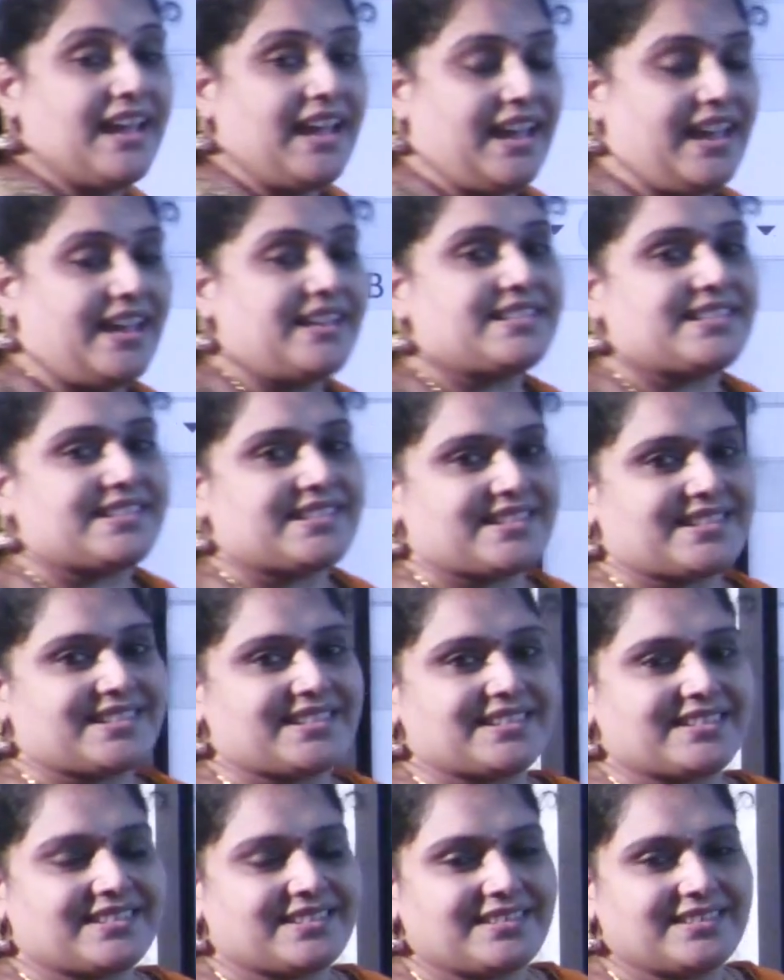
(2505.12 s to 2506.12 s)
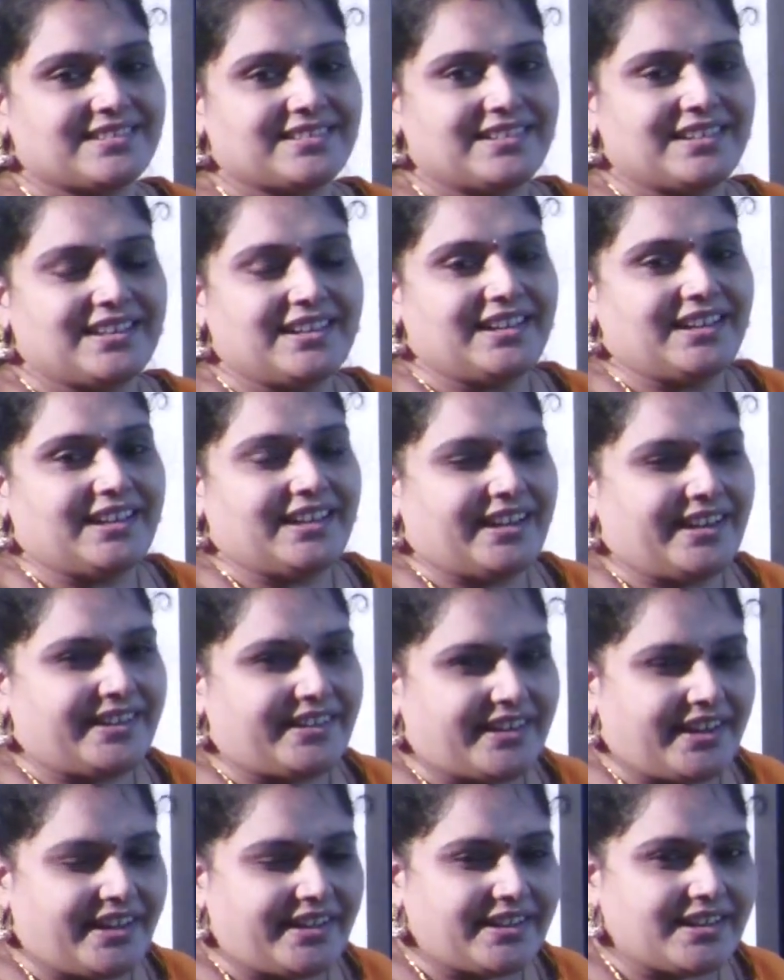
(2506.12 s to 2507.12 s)
S.
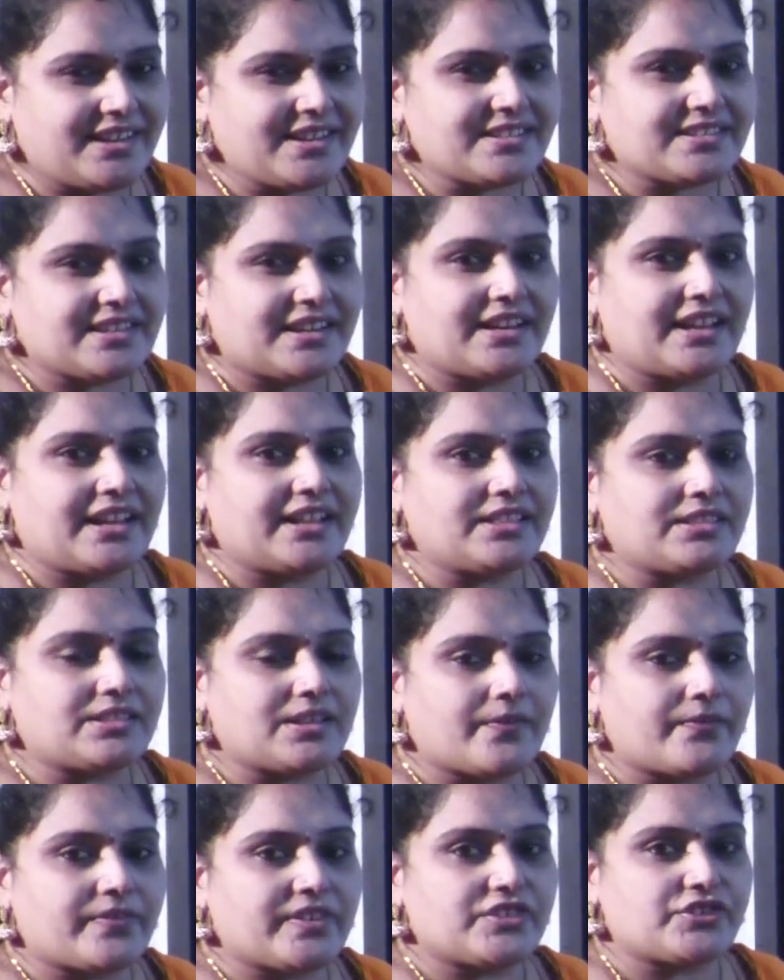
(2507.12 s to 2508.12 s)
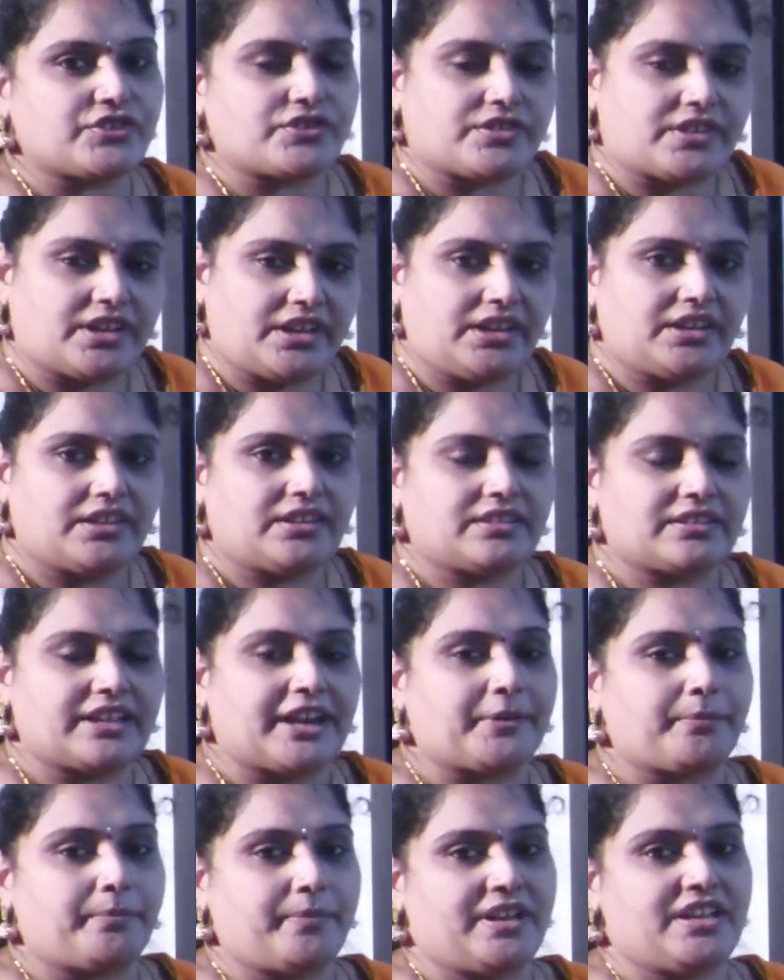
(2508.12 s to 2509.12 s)
It returns the length of the string,
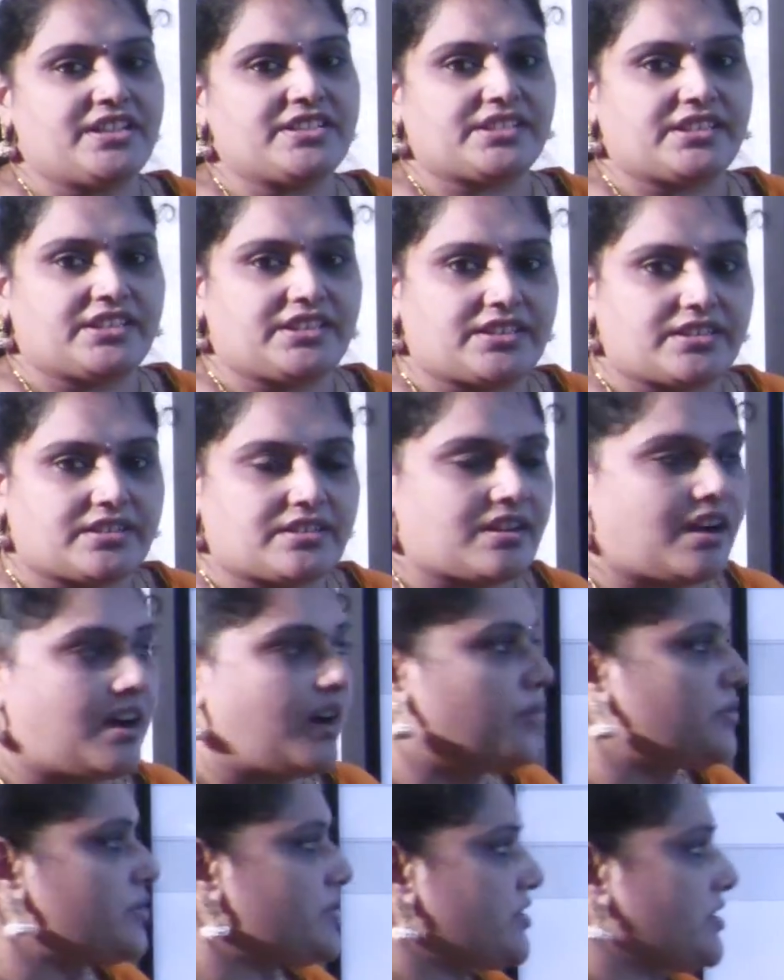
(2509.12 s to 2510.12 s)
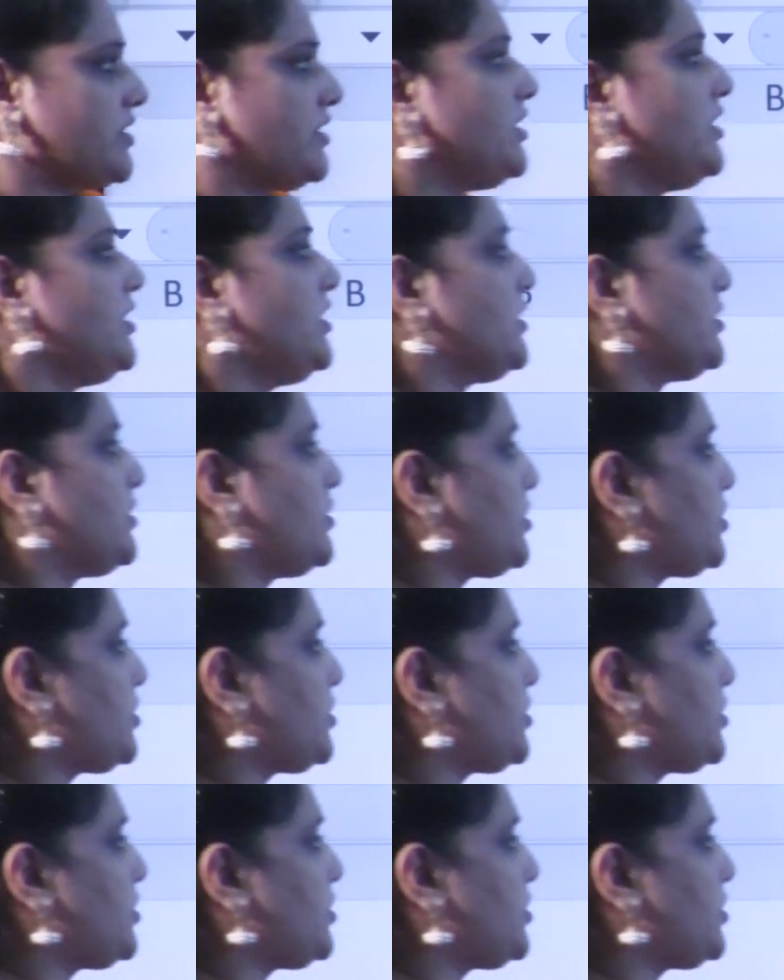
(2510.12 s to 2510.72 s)
that means it counts the